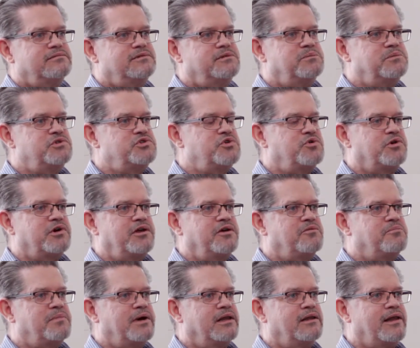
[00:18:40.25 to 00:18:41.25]
the majority
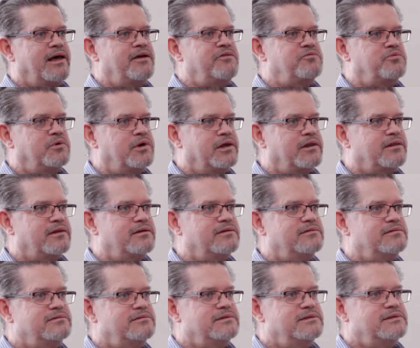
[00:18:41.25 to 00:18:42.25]
of my life with.
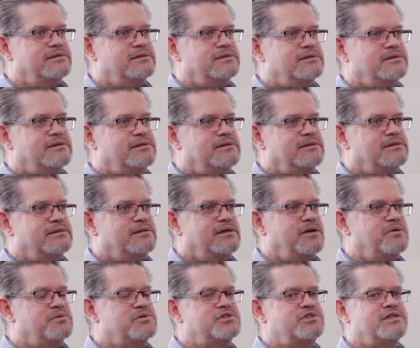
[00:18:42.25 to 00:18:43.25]

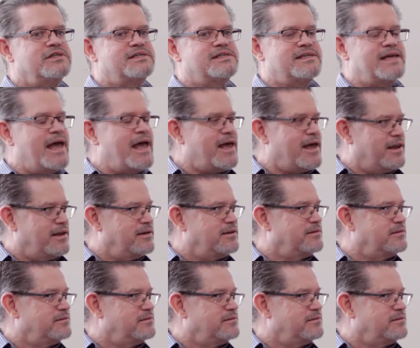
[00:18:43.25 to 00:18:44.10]
It was just sad.